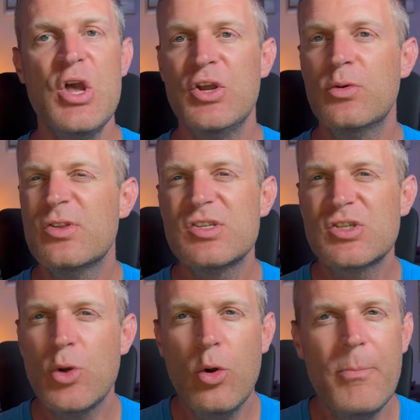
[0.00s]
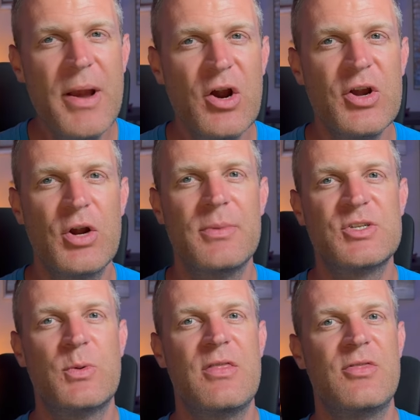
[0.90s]
You're the sole barrier
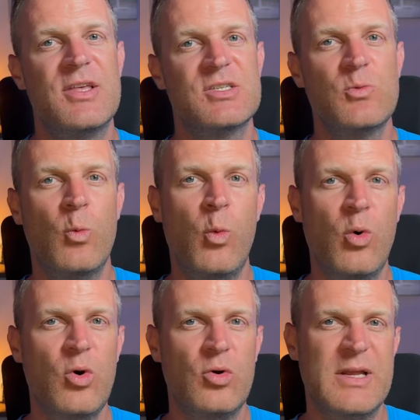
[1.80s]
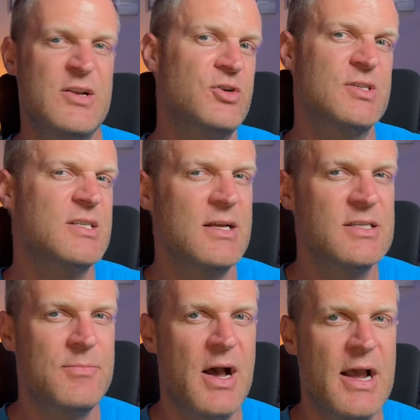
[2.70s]
between this world and your
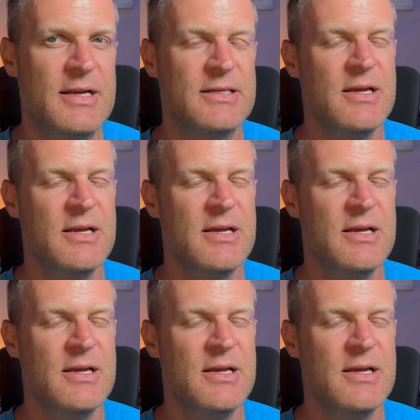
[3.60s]
son's mind.